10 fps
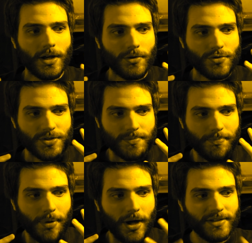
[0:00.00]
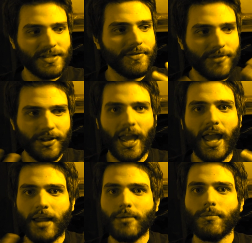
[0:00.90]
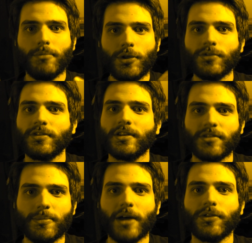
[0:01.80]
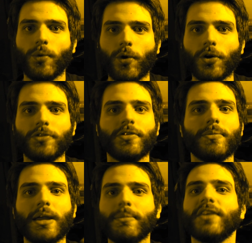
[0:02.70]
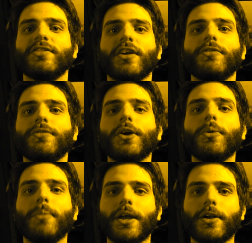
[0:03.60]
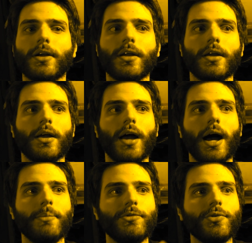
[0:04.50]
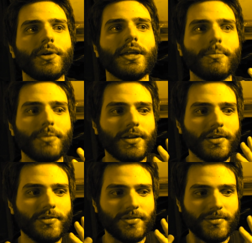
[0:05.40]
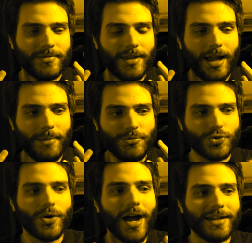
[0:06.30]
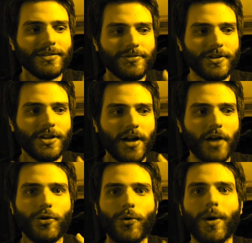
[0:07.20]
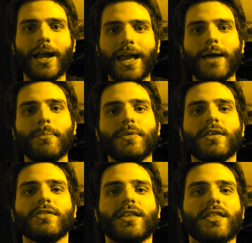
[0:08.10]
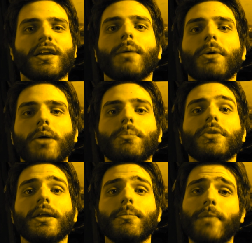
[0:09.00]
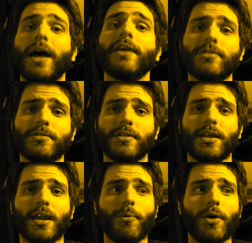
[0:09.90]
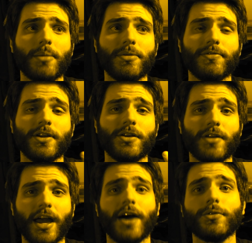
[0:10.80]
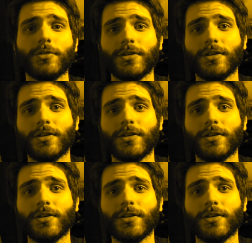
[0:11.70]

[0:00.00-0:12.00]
just pontificate musings about the world to make myself feel better. I'm doing it because I'm trying to figure out who I am because I think I'm a complete mess and I want to be figured out.